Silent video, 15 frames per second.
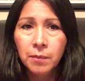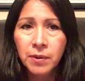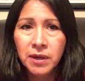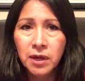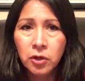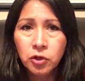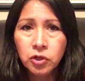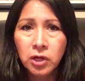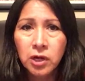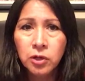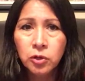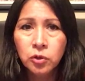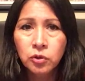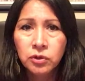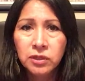
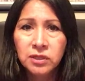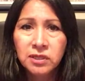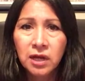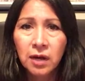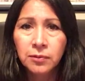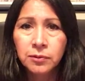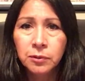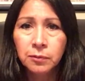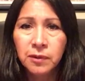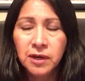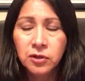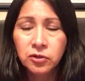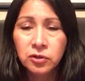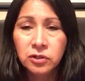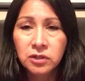Piaget used his
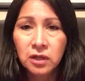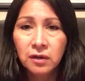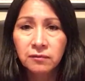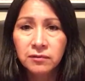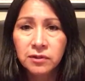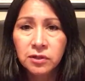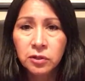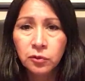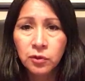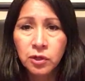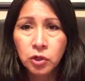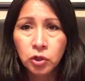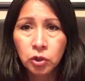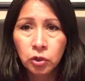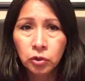observations of his 3
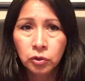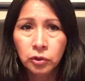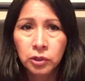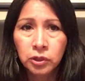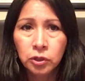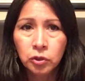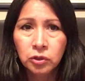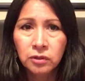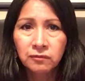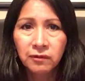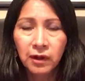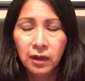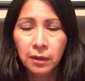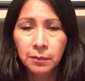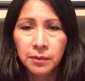children to
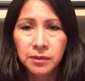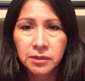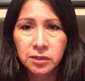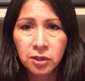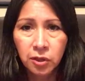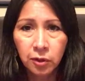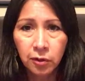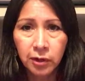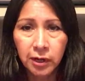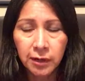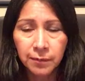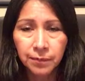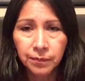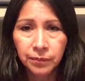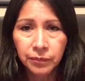develop his
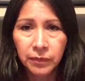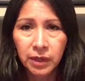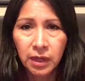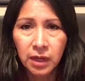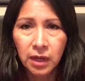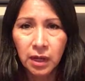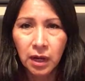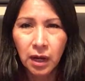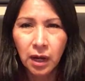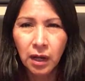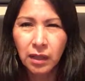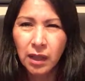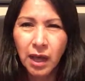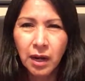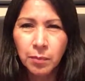theory. A
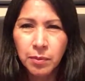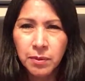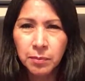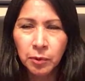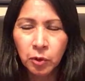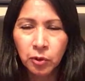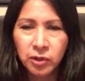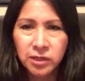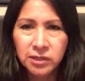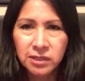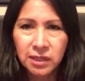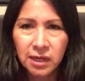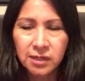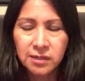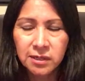lot of people
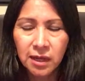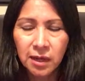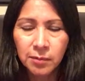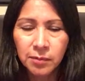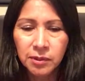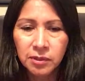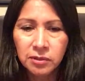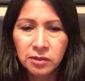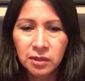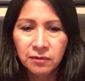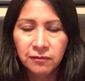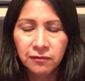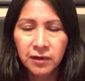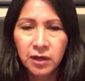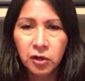criticize that because they
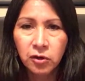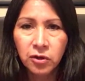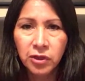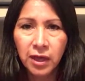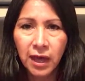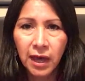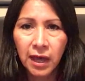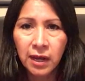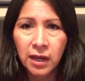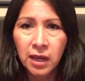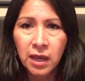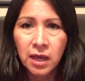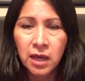figure that